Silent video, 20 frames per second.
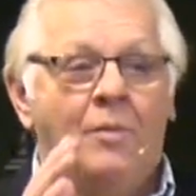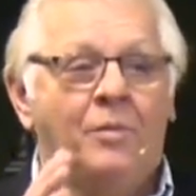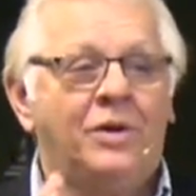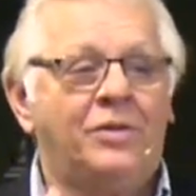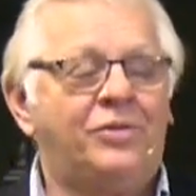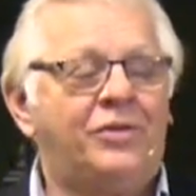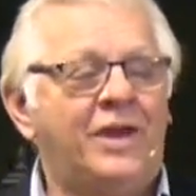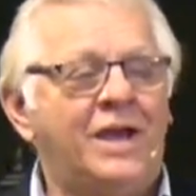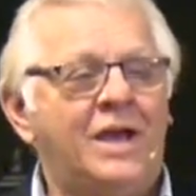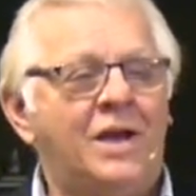
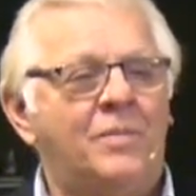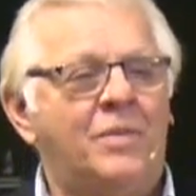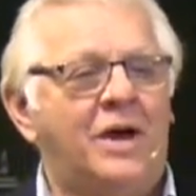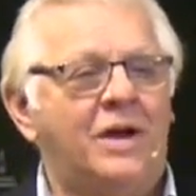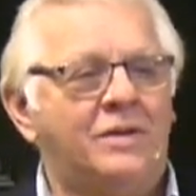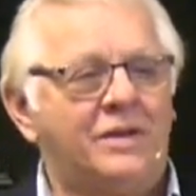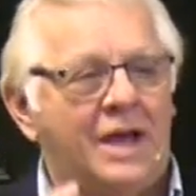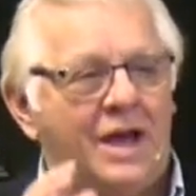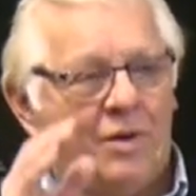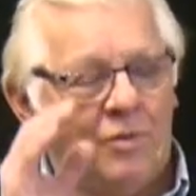But think
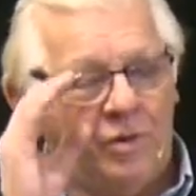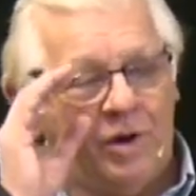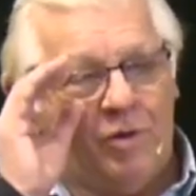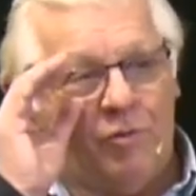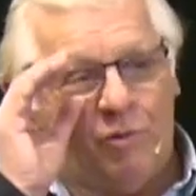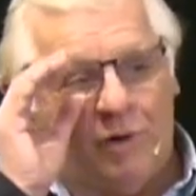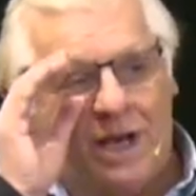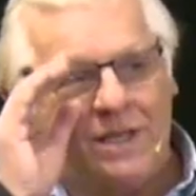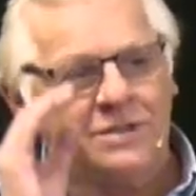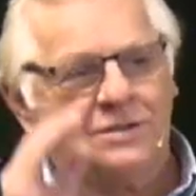about that. We
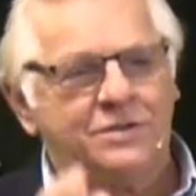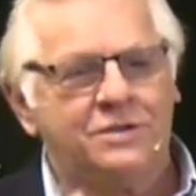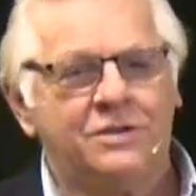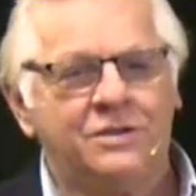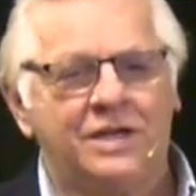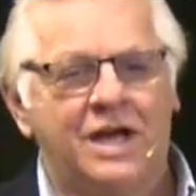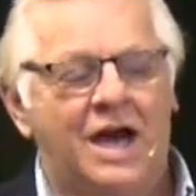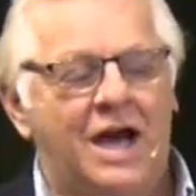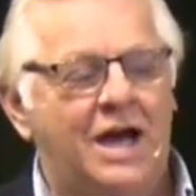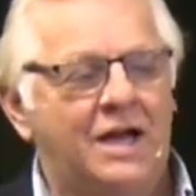wrestle
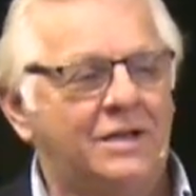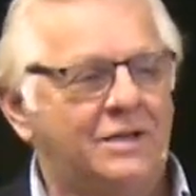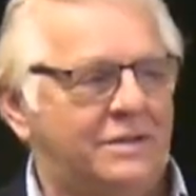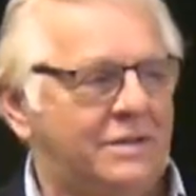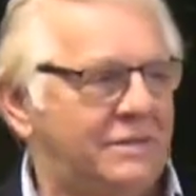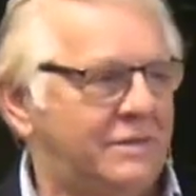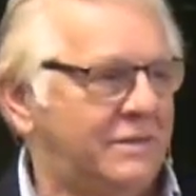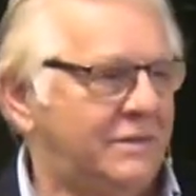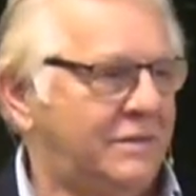not,